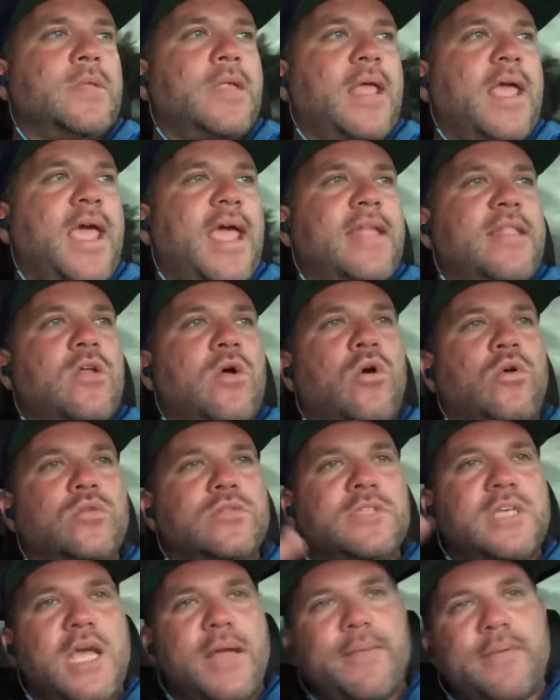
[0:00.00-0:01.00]
and the whole
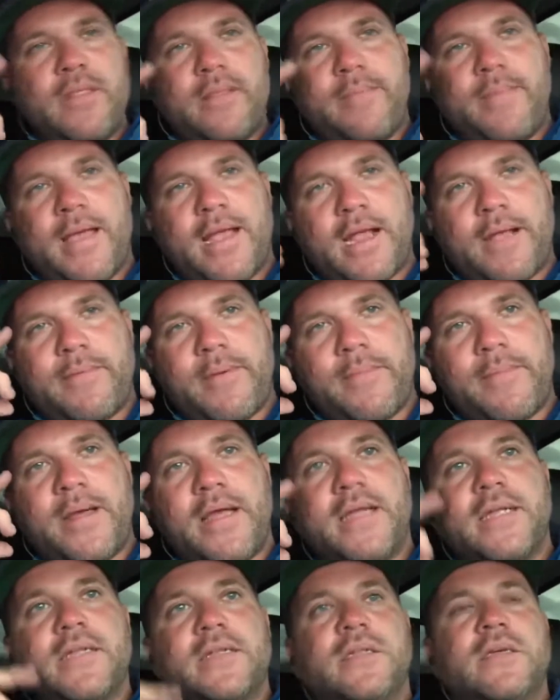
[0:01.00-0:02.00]
time in the back of my
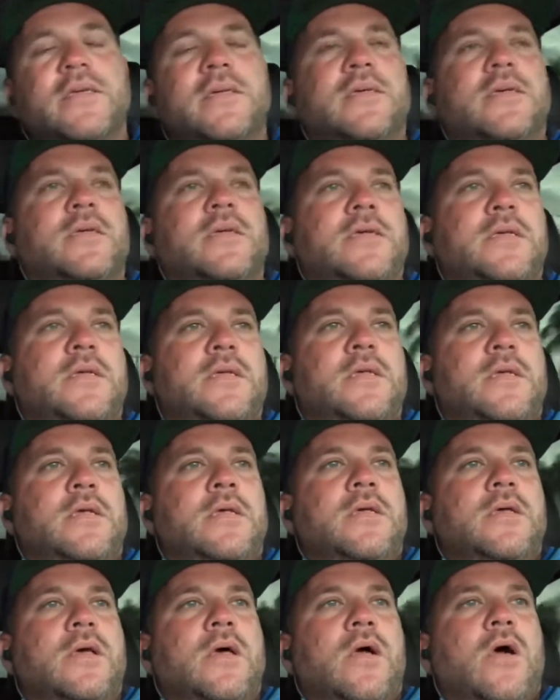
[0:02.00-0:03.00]
mind,
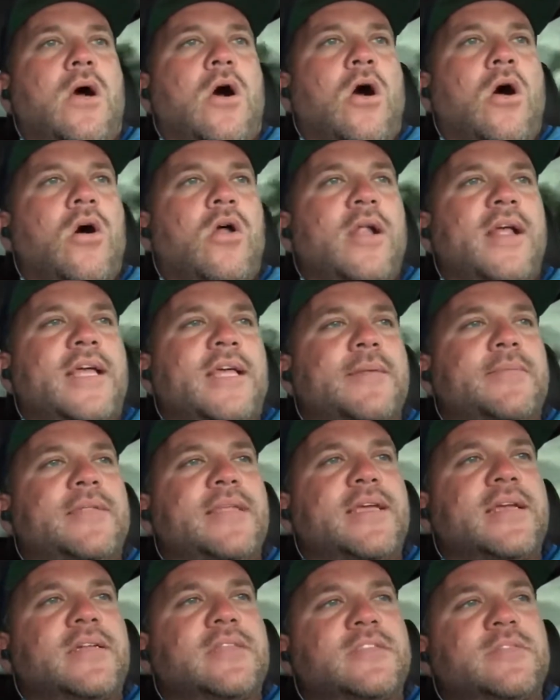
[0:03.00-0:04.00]
all I kept
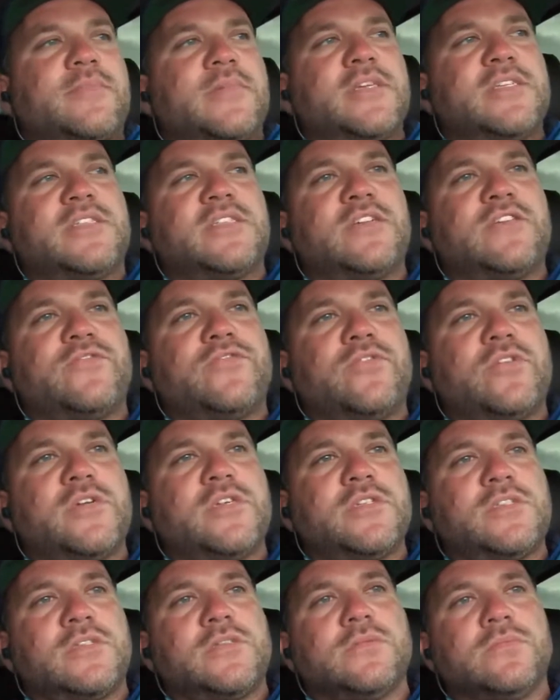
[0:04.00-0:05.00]
thinking to myself was,